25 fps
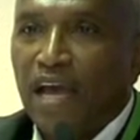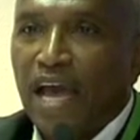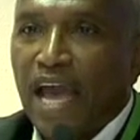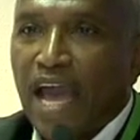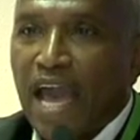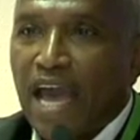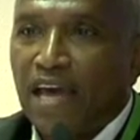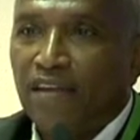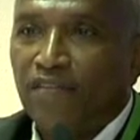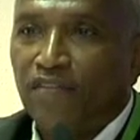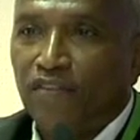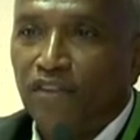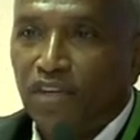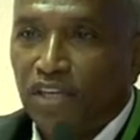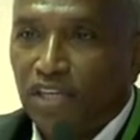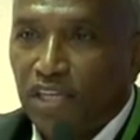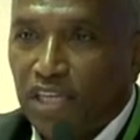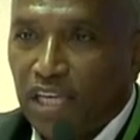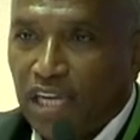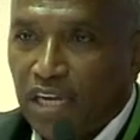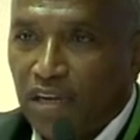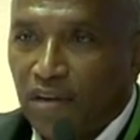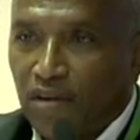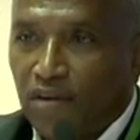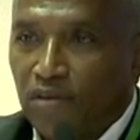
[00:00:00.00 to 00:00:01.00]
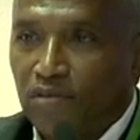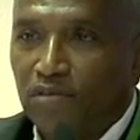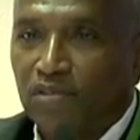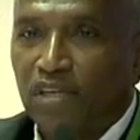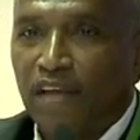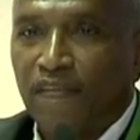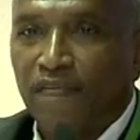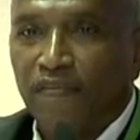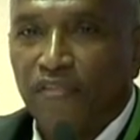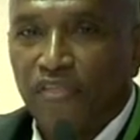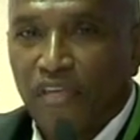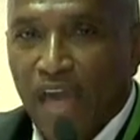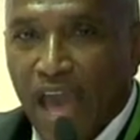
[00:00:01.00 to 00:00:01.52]
And the years
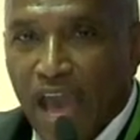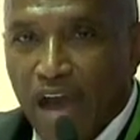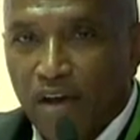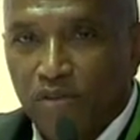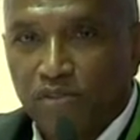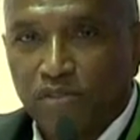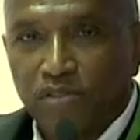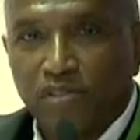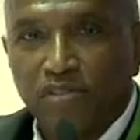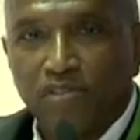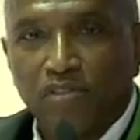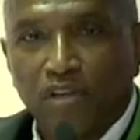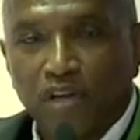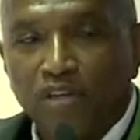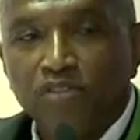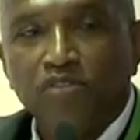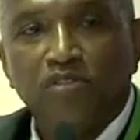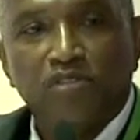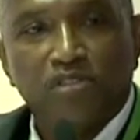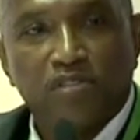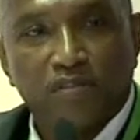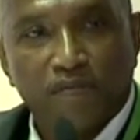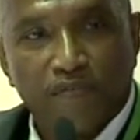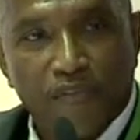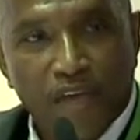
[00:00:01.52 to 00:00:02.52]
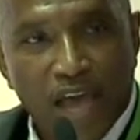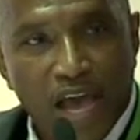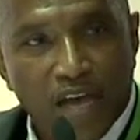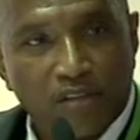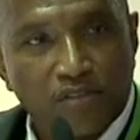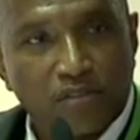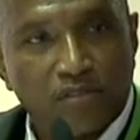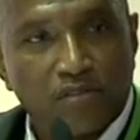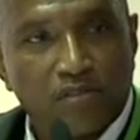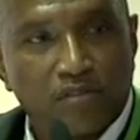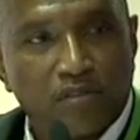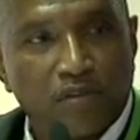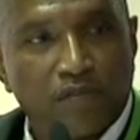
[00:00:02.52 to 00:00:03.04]
and thousands, hundreds of
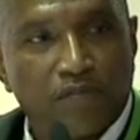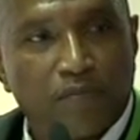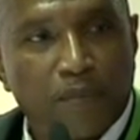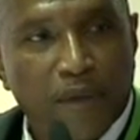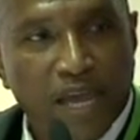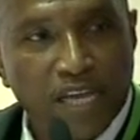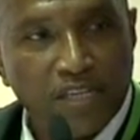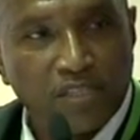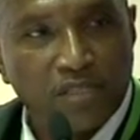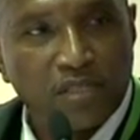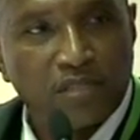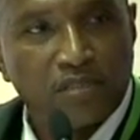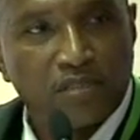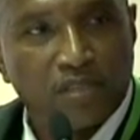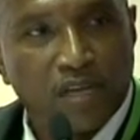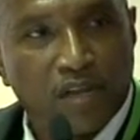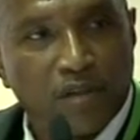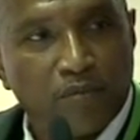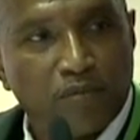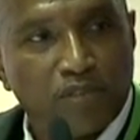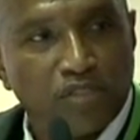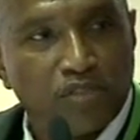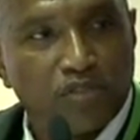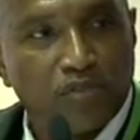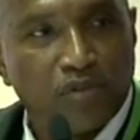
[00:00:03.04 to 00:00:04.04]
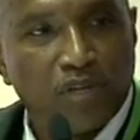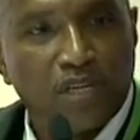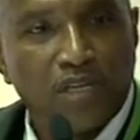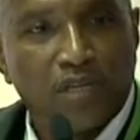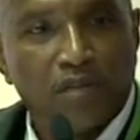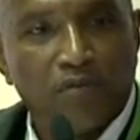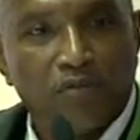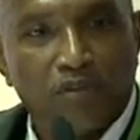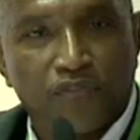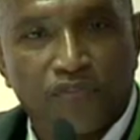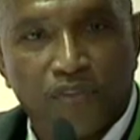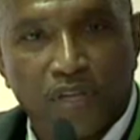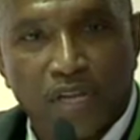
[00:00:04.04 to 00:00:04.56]
thousands of patients that have been treated
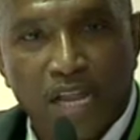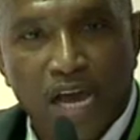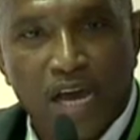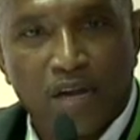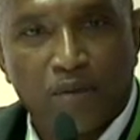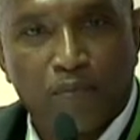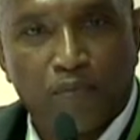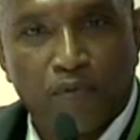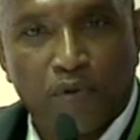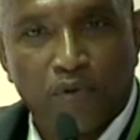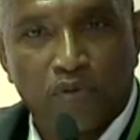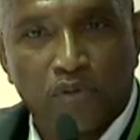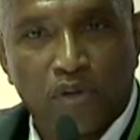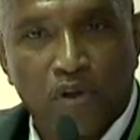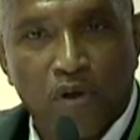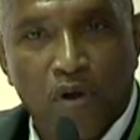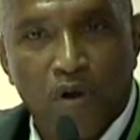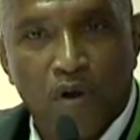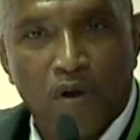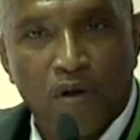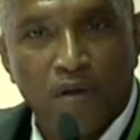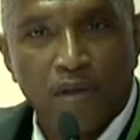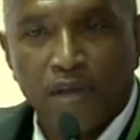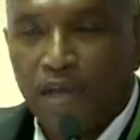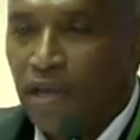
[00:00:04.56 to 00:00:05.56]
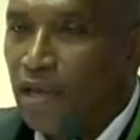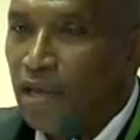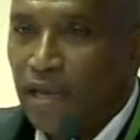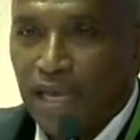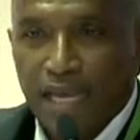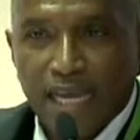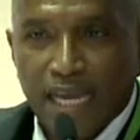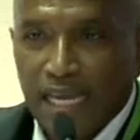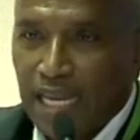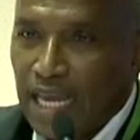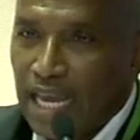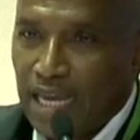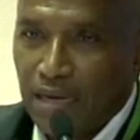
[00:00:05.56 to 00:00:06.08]
with the NADA protocol,
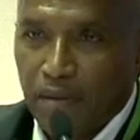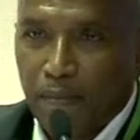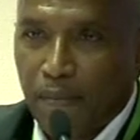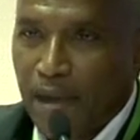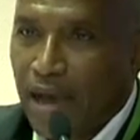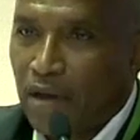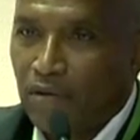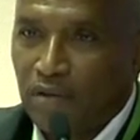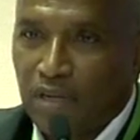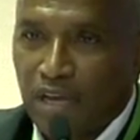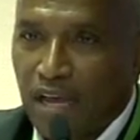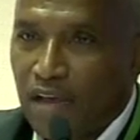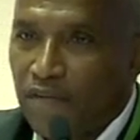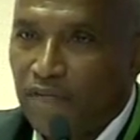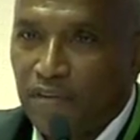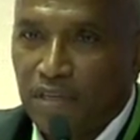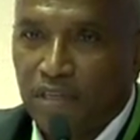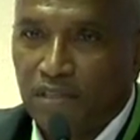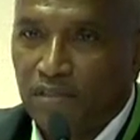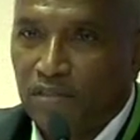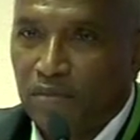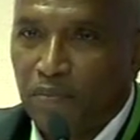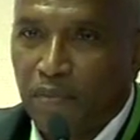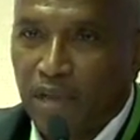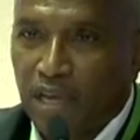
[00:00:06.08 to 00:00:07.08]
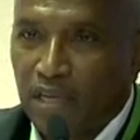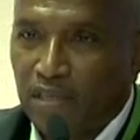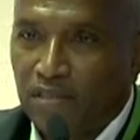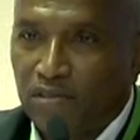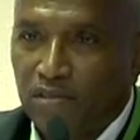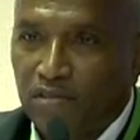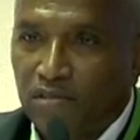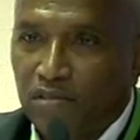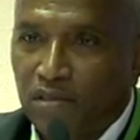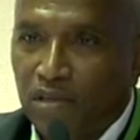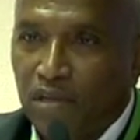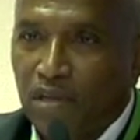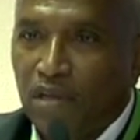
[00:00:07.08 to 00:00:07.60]
it ain't about the evidence
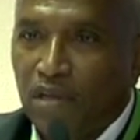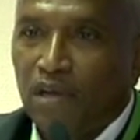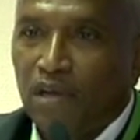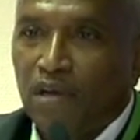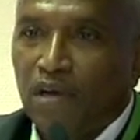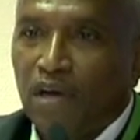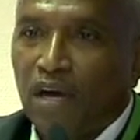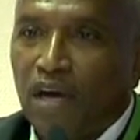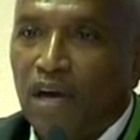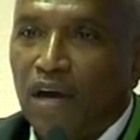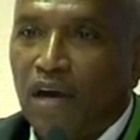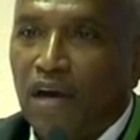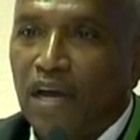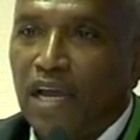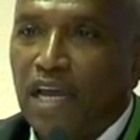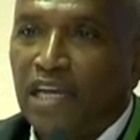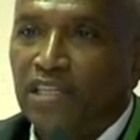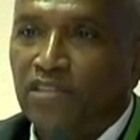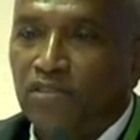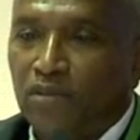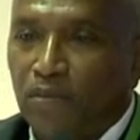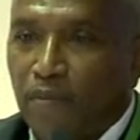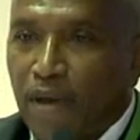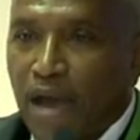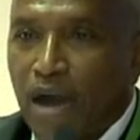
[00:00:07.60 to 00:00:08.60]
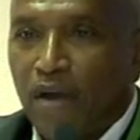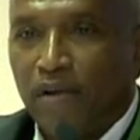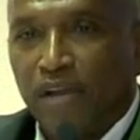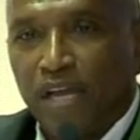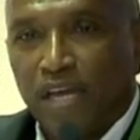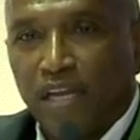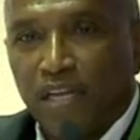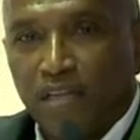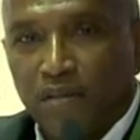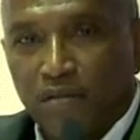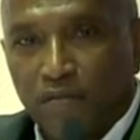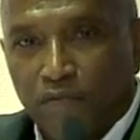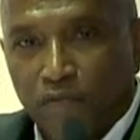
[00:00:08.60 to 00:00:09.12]
base. It's about
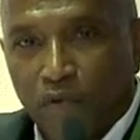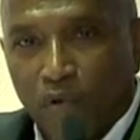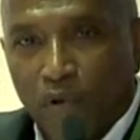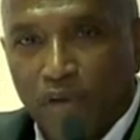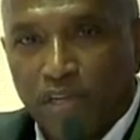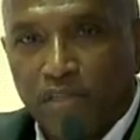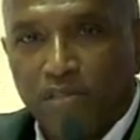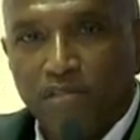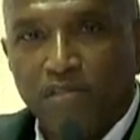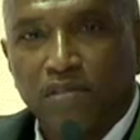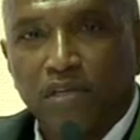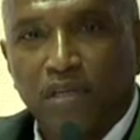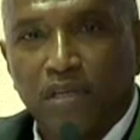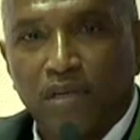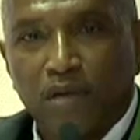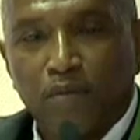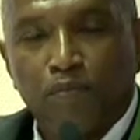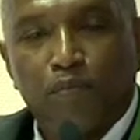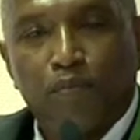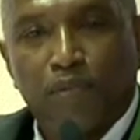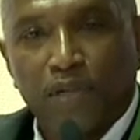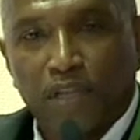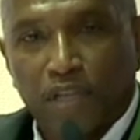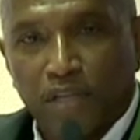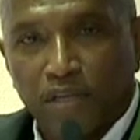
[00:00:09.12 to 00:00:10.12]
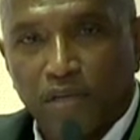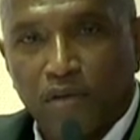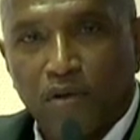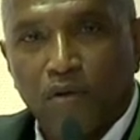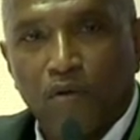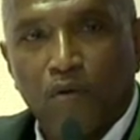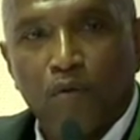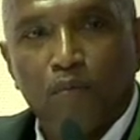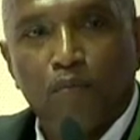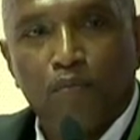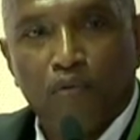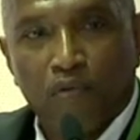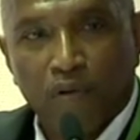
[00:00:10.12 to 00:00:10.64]
getting the voice and a
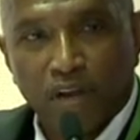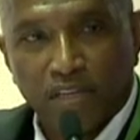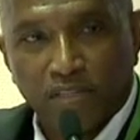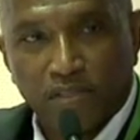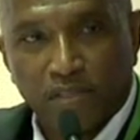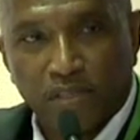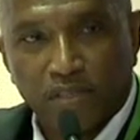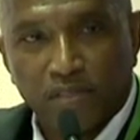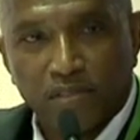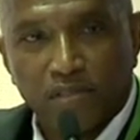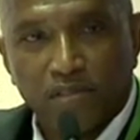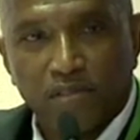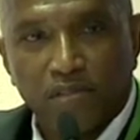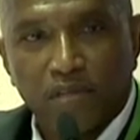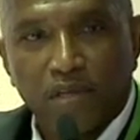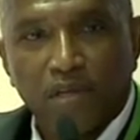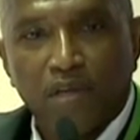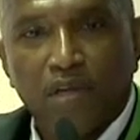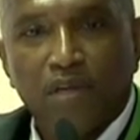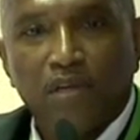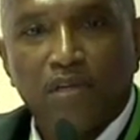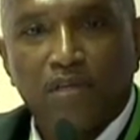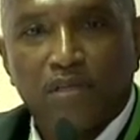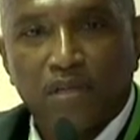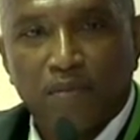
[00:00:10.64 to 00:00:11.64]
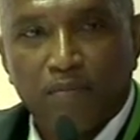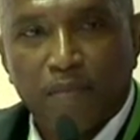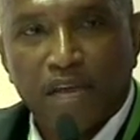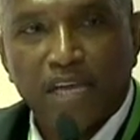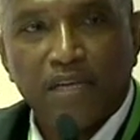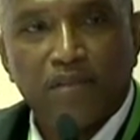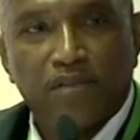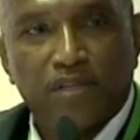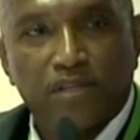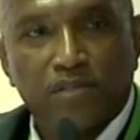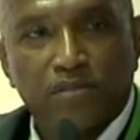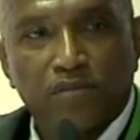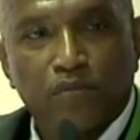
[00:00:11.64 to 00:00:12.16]
political presence to
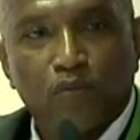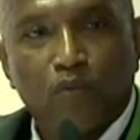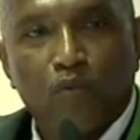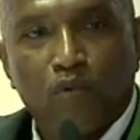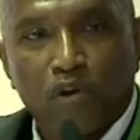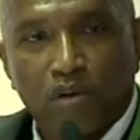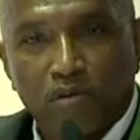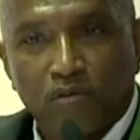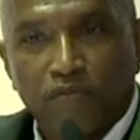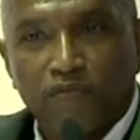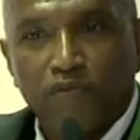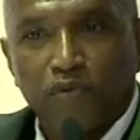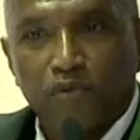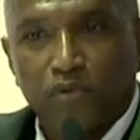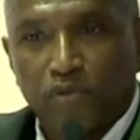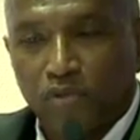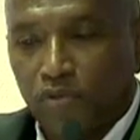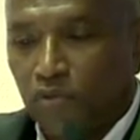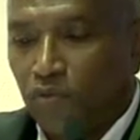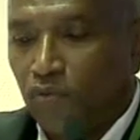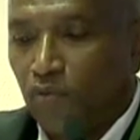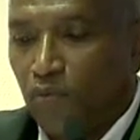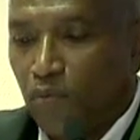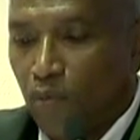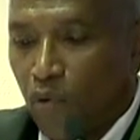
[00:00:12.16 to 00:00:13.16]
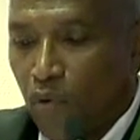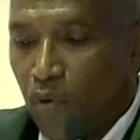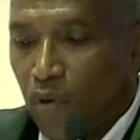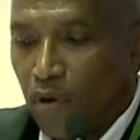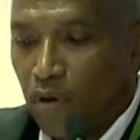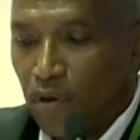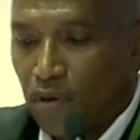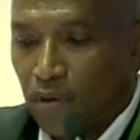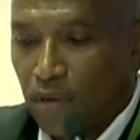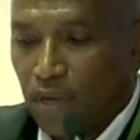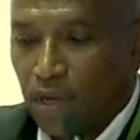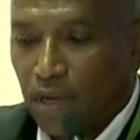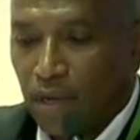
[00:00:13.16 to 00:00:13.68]
make this wonderful tool
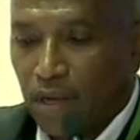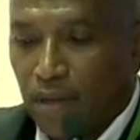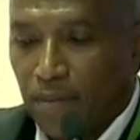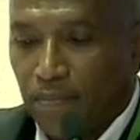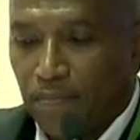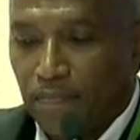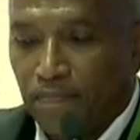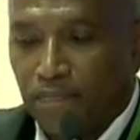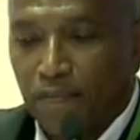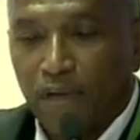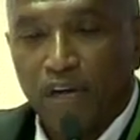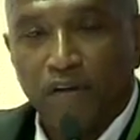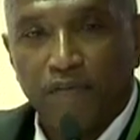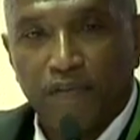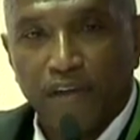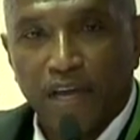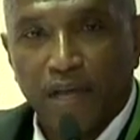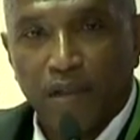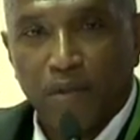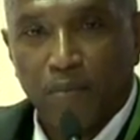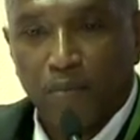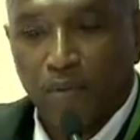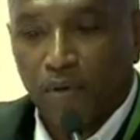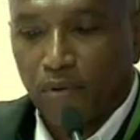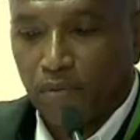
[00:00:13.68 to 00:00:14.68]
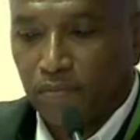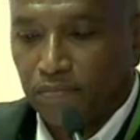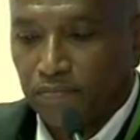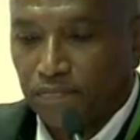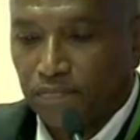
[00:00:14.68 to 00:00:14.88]
more available.